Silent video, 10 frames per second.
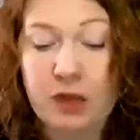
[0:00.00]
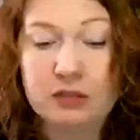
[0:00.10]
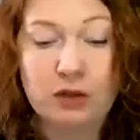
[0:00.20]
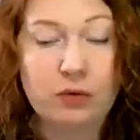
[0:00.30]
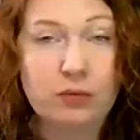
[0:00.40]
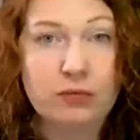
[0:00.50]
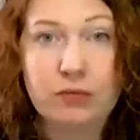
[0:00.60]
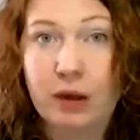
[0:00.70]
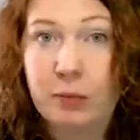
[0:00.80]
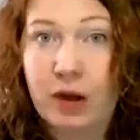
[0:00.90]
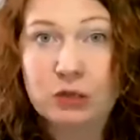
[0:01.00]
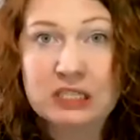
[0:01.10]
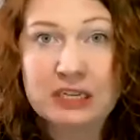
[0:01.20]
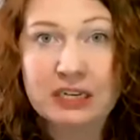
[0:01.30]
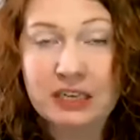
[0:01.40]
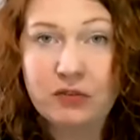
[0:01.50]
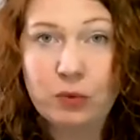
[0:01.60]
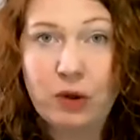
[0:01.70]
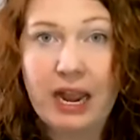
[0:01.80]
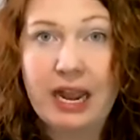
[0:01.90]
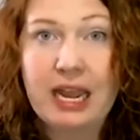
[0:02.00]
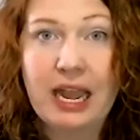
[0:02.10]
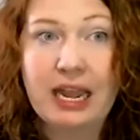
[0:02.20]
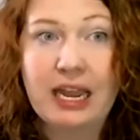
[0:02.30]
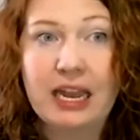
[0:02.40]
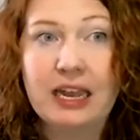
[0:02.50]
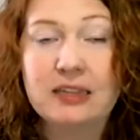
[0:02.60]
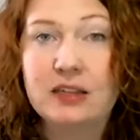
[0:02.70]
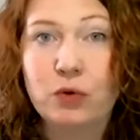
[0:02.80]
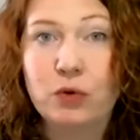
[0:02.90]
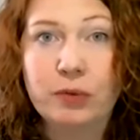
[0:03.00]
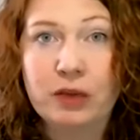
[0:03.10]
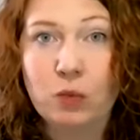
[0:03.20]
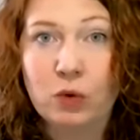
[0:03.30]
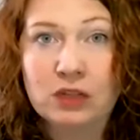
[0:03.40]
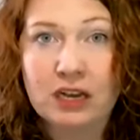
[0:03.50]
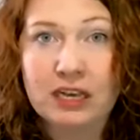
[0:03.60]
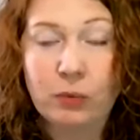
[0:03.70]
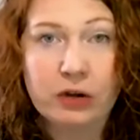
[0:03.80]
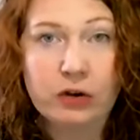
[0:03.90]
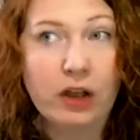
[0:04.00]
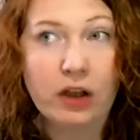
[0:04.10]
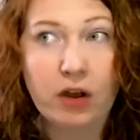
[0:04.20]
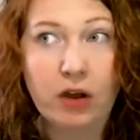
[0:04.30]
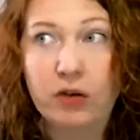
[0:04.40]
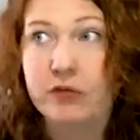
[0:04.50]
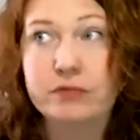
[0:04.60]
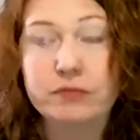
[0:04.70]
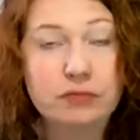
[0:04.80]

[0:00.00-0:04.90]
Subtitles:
So I'm hosting a giveaway and there will be one lucky winner of